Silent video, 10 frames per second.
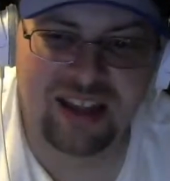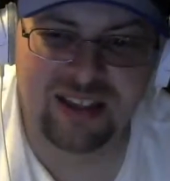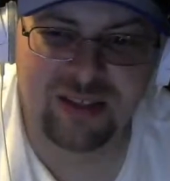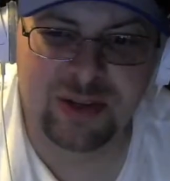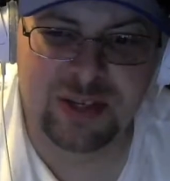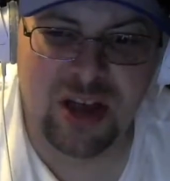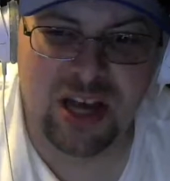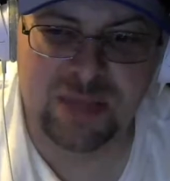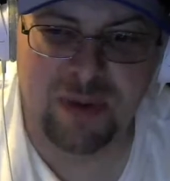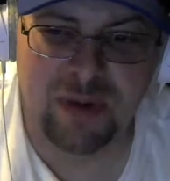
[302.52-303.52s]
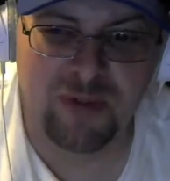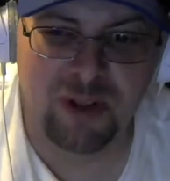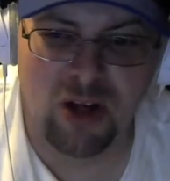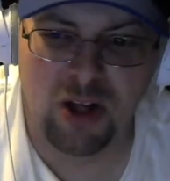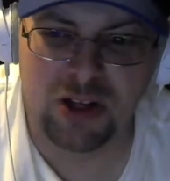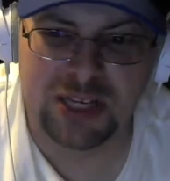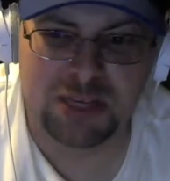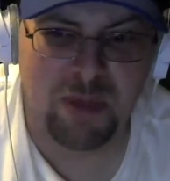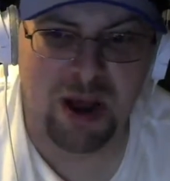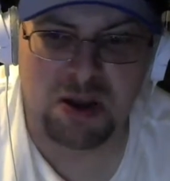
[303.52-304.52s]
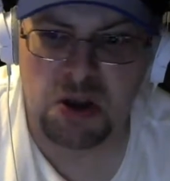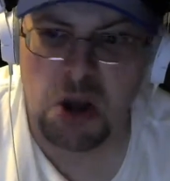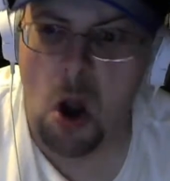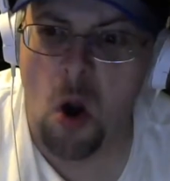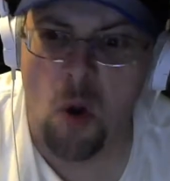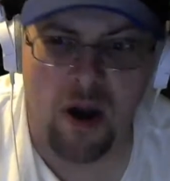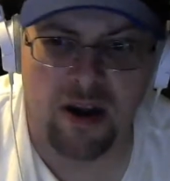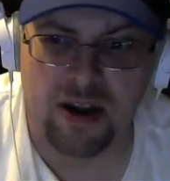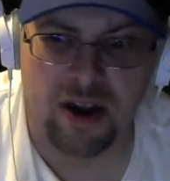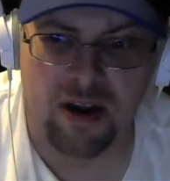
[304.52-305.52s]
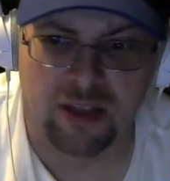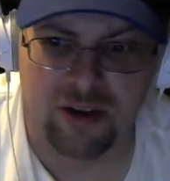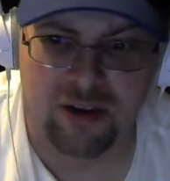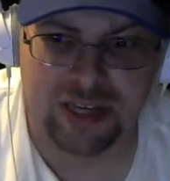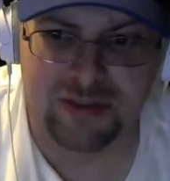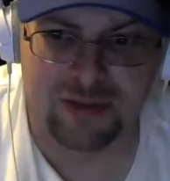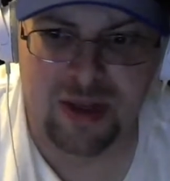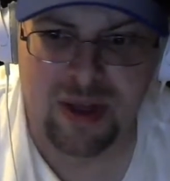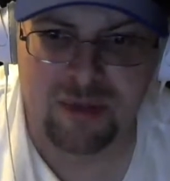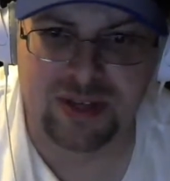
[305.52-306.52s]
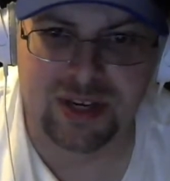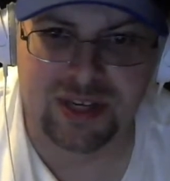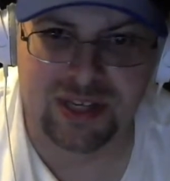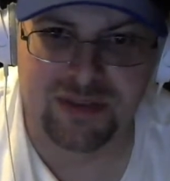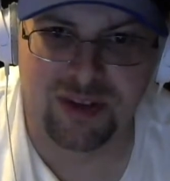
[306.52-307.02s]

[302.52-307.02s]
those songs, but Phil Collins is by nowhere near the greatest musician of all